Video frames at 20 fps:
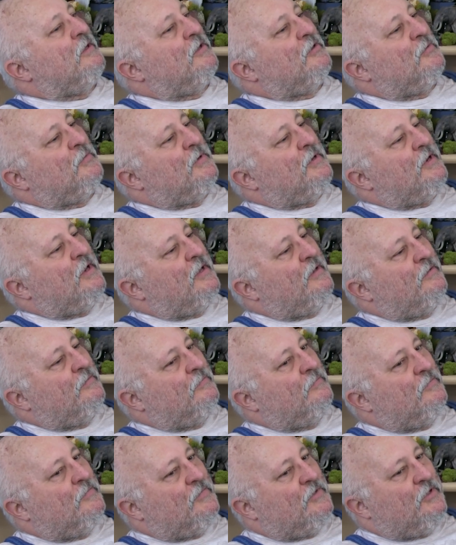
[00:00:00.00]
another one
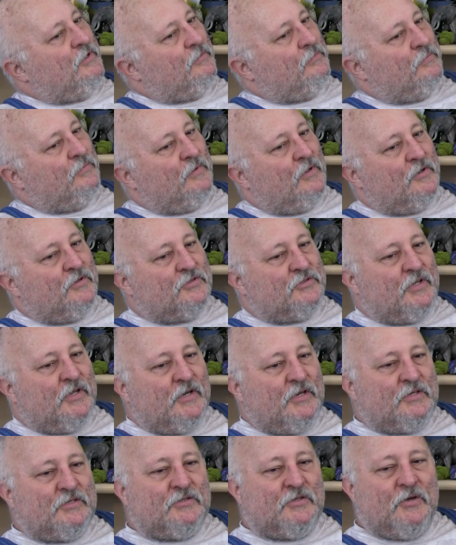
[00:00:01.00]
on you know,
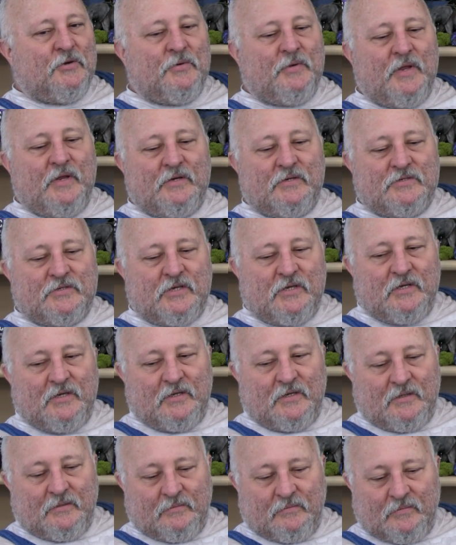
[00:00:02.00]
understanding stone energy.
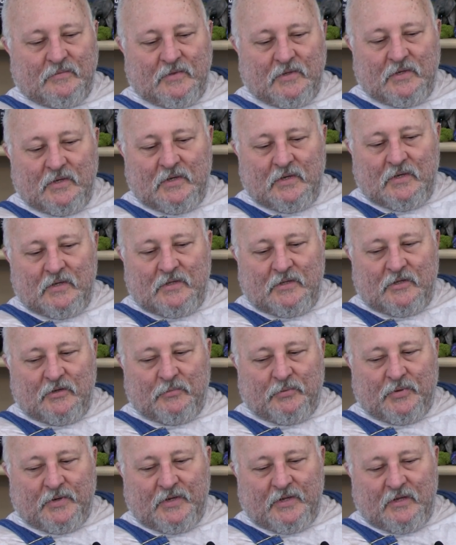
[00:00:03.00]
Uh,
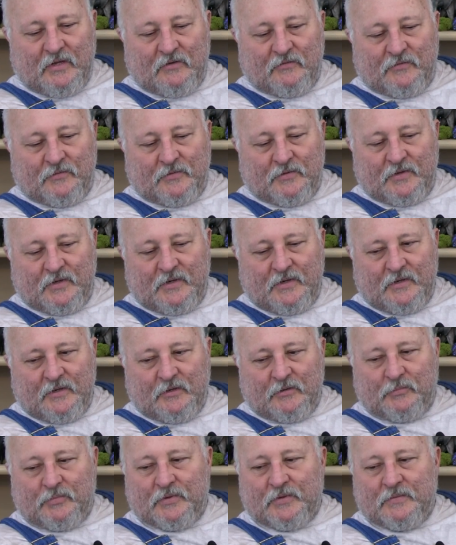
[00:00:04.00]
they're pretty helpful. They're going to
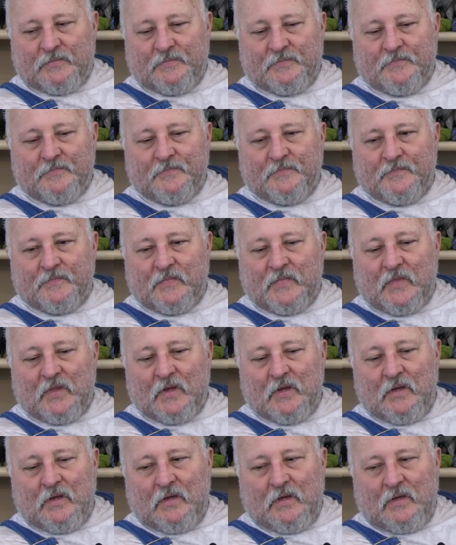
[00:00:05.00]
help you.
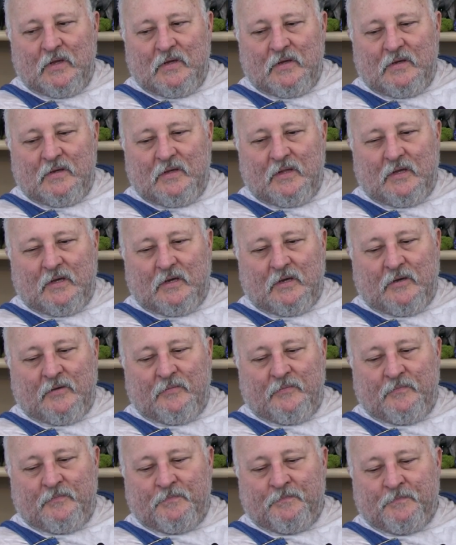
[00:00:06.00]

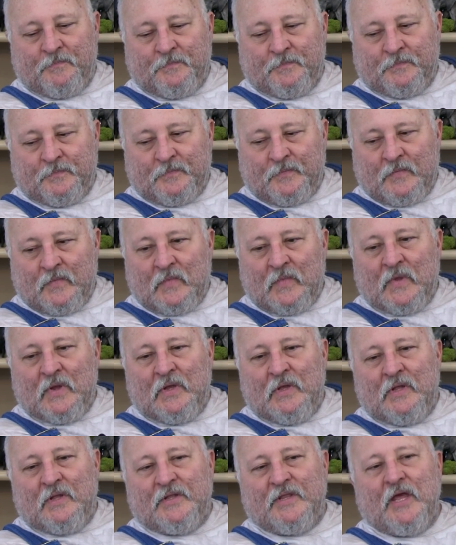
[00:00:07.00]
Um,
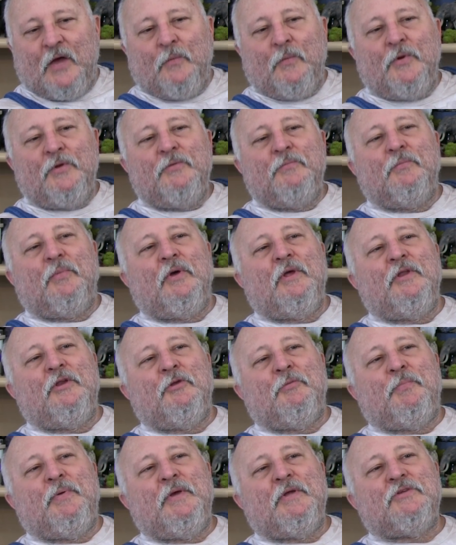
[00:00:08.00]
that wooden in
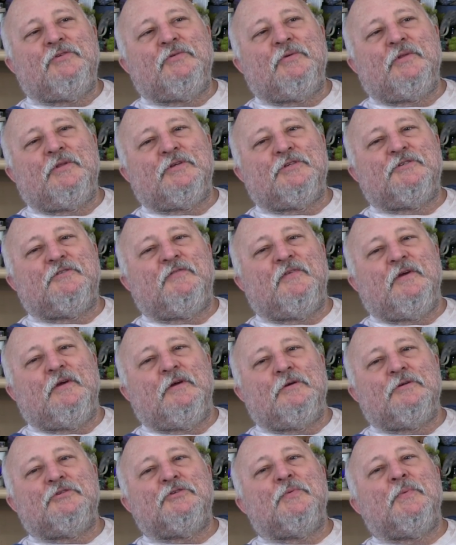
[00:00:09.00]
the picture of the
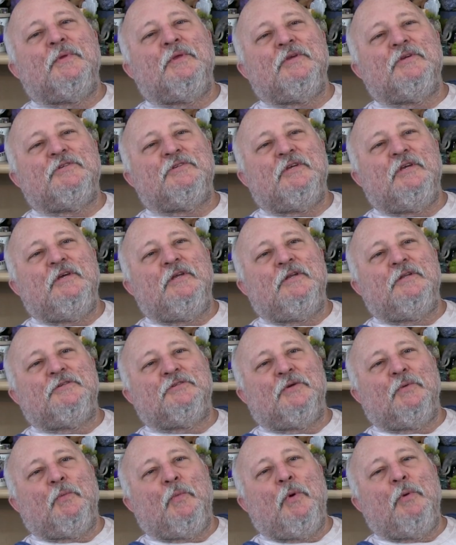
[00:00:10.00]
spheres when you see it,
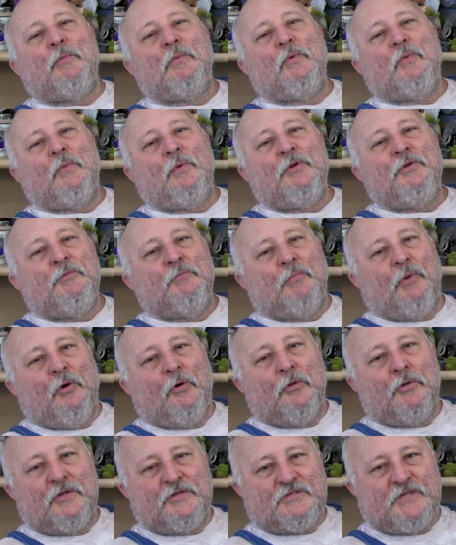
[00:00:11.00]
it's a wooden
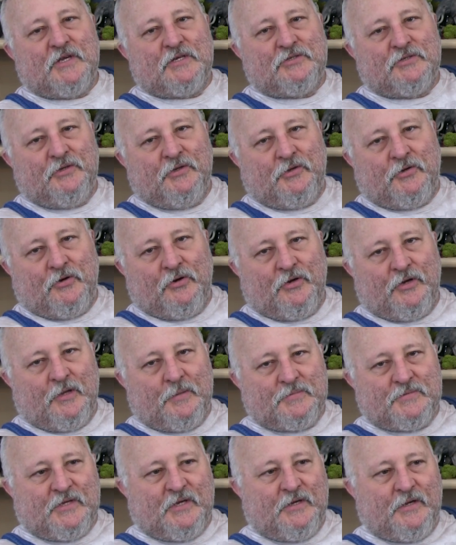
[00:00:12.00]
bowl that's actually turned
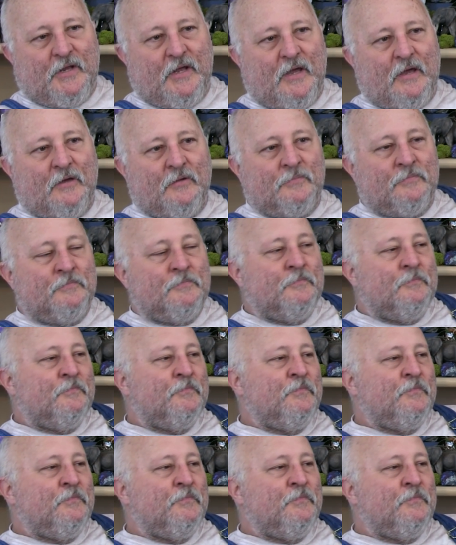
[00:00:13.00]
upside down.